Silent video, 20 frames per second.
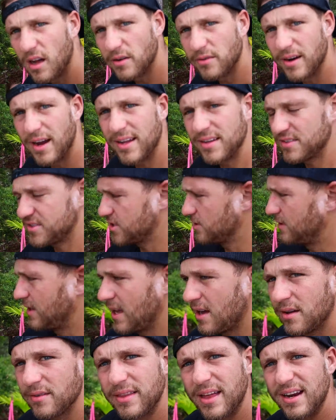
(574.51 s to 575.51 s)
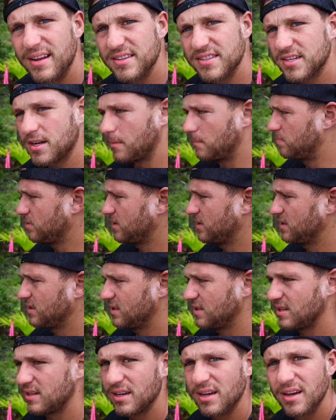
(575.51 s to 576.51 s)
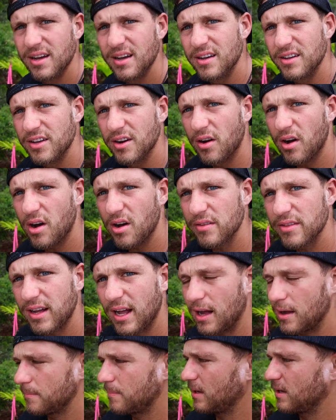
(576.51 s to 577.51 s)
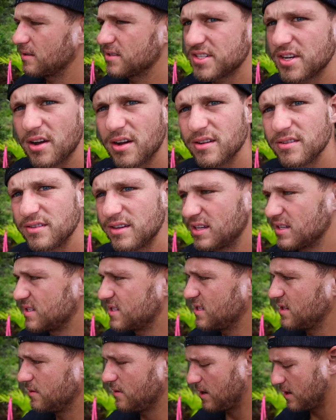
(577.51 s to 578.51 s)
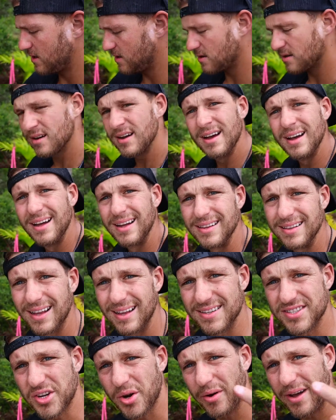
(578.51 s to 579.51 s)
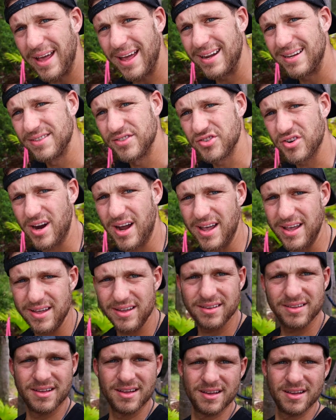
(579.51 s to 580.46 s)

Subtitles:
All right, so now that it's completely, you know, all the compound is gone, you can see right here. Now let's go ahead and dry it.